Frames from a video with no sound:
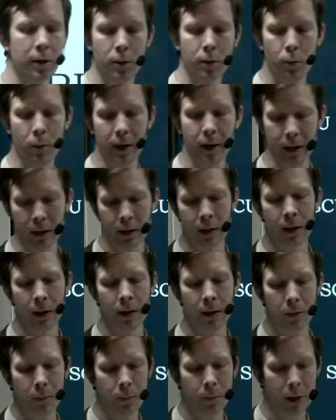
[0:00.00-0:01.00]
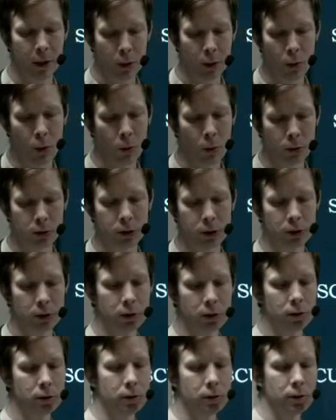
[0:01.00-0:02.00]
Well, because
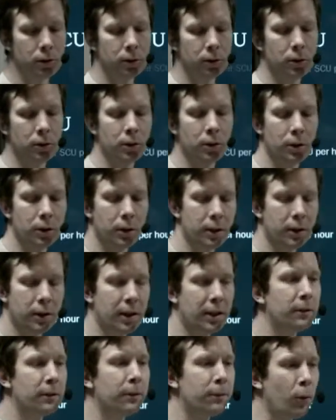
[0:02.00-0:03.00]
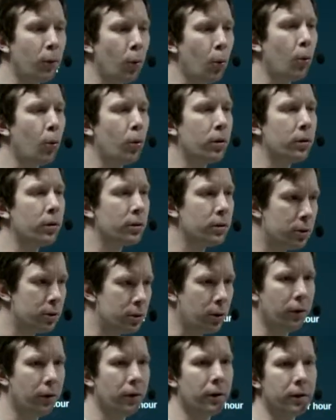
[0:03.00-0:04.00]
it's
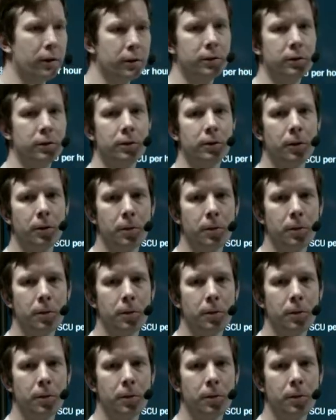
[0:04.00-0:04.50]
$4